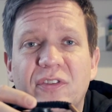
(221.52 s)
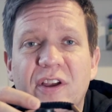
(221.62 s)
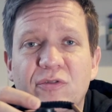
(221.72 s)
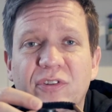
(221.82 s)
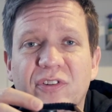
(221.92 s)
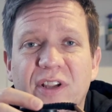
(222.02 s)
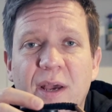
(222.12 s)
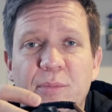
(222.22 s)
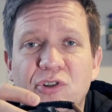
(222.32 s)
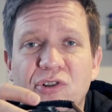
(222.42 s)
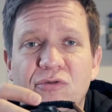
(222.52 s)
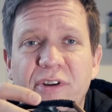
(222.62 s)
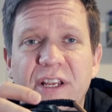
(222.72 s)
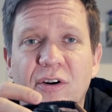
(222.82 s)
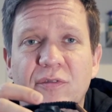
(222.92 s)
there is an aperture
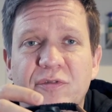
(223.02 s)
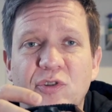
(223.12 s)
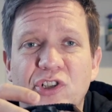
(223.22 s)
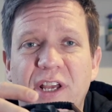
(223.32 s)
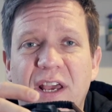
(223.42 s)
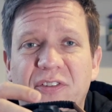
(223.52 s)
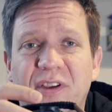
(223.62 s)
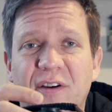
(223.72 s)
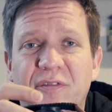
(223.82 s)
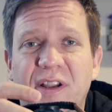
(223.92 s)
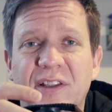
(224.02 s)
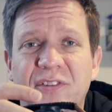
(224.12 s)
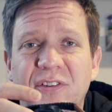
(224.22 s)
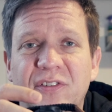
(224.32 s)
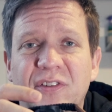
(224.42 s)
ring on Fuji-X f
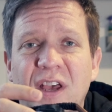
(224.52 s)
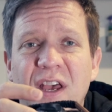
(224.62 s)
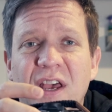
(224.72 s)
lenses.